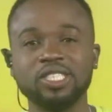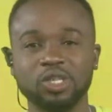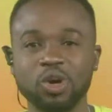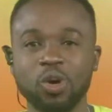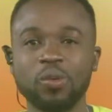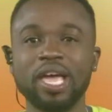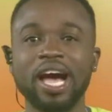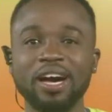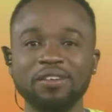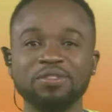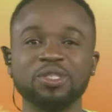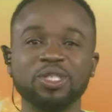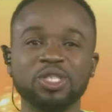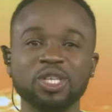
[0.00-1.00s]
we have to
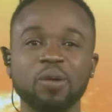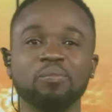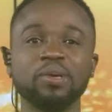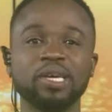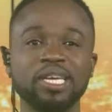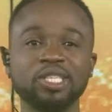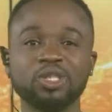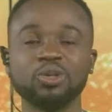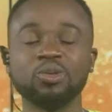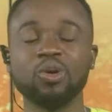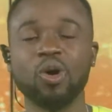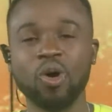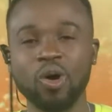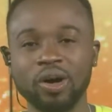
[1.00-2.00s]
jump into
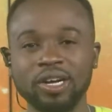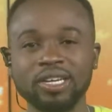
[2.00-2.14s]
our